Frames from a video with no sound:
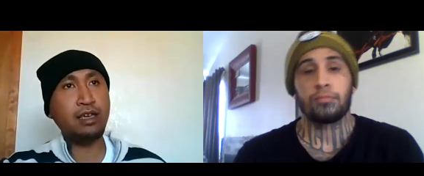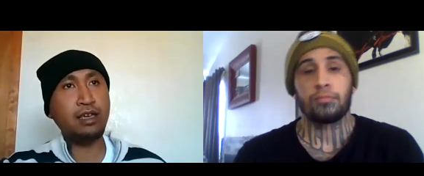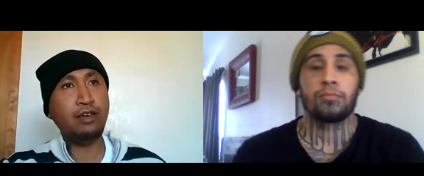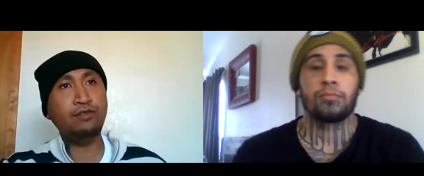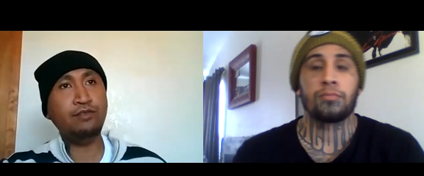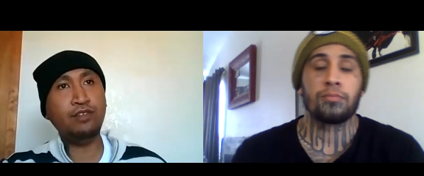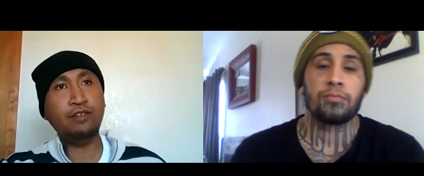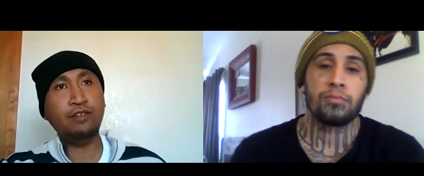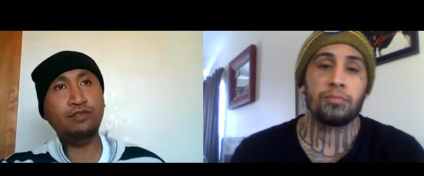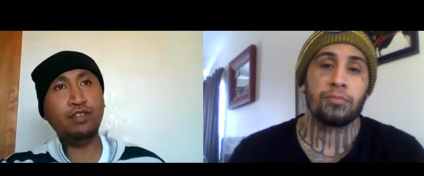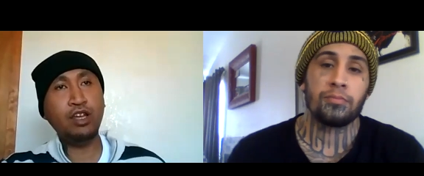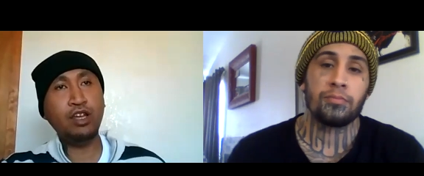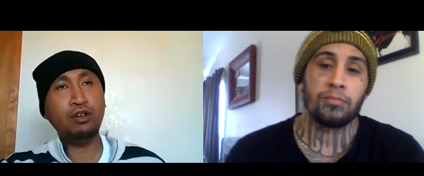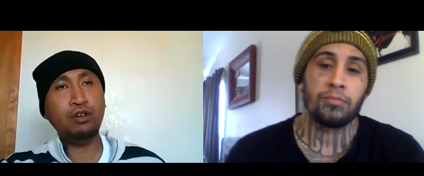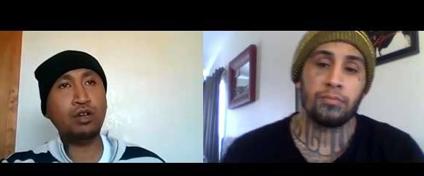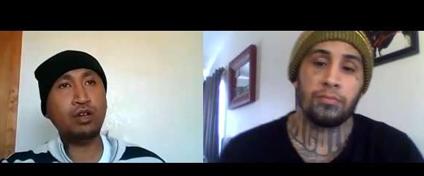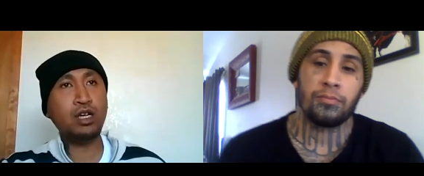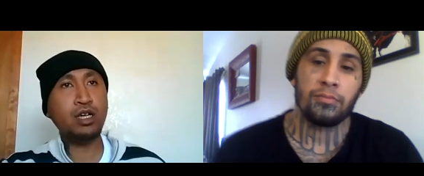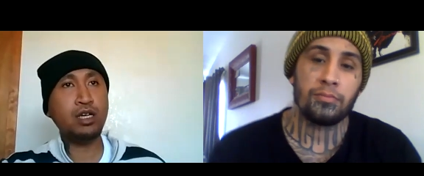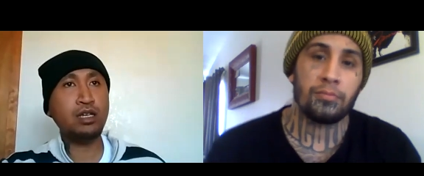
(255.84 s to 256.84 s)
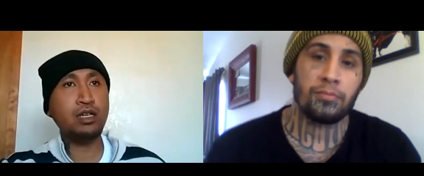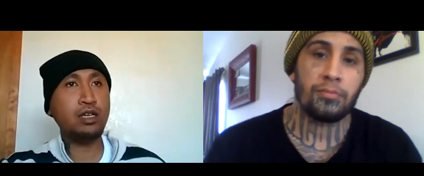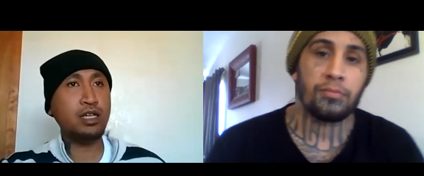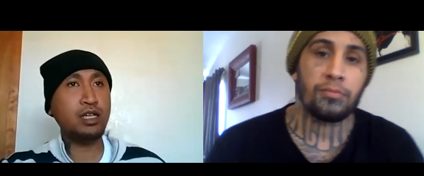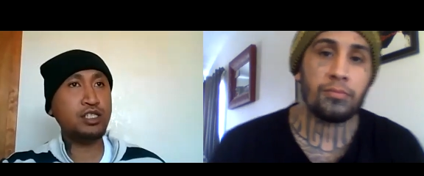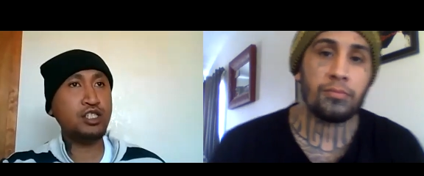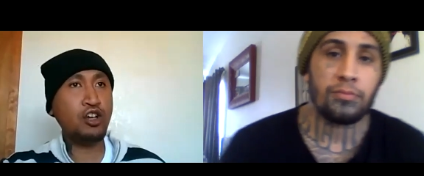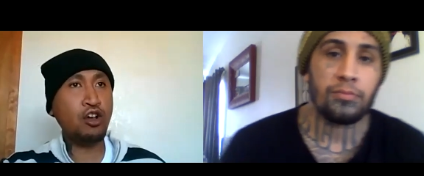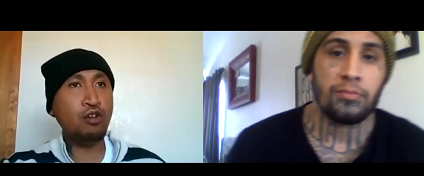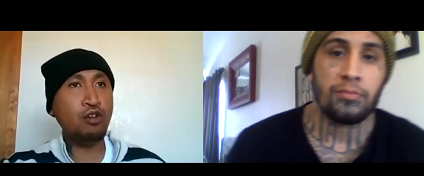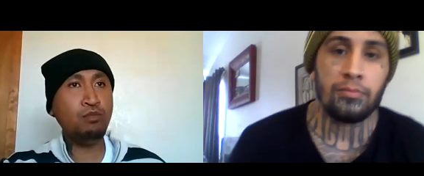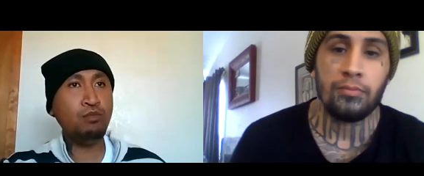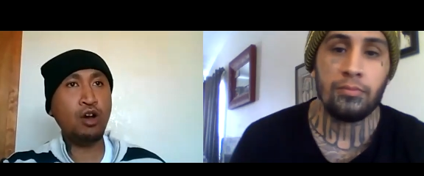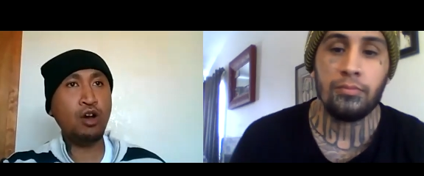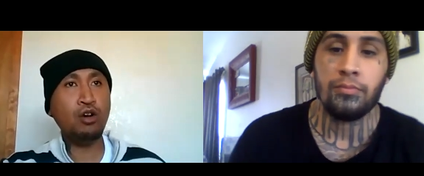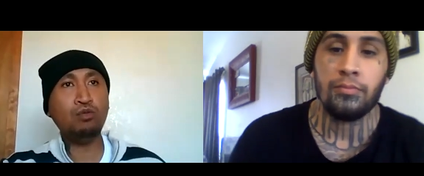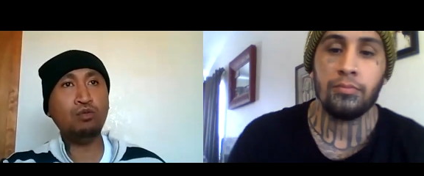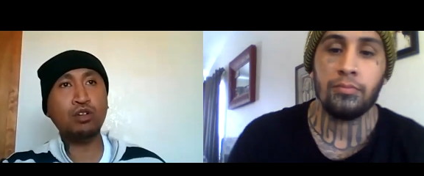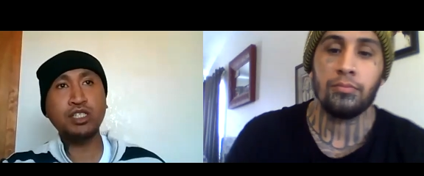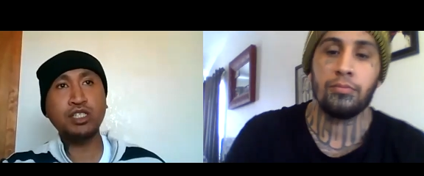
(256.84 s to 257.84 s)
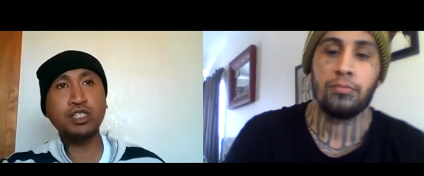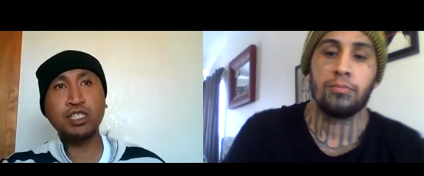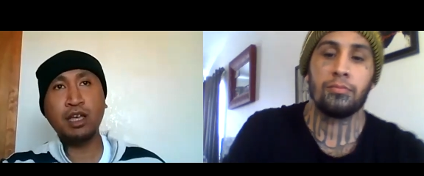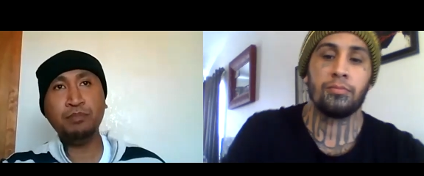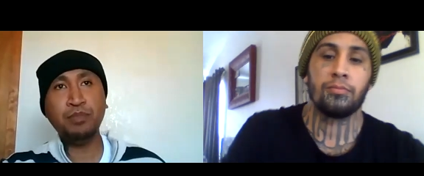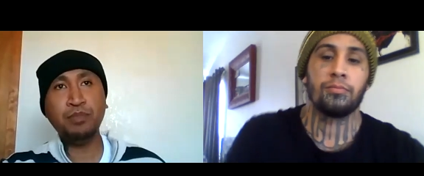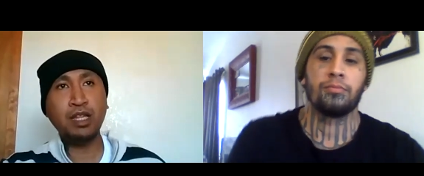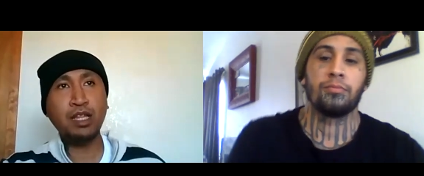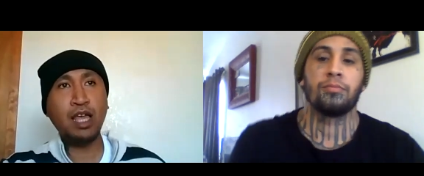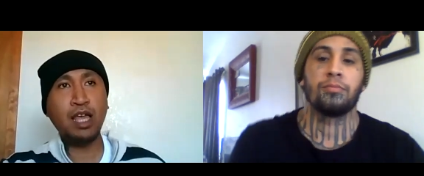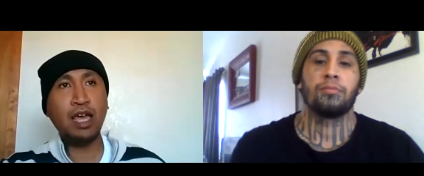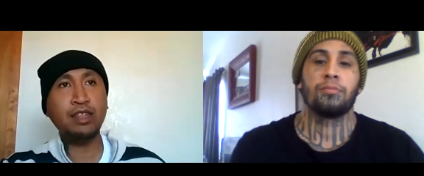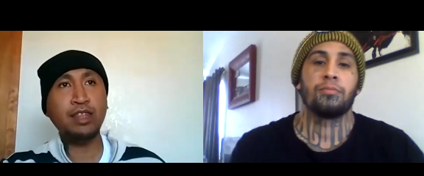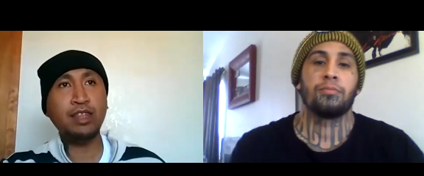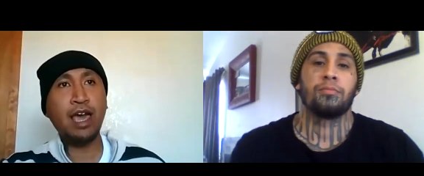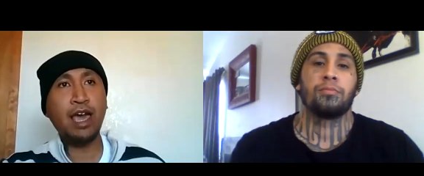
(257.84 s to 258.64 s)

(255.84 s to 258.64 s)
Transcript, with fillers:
Speaker 1: if, if they're a, a chomo or something like that,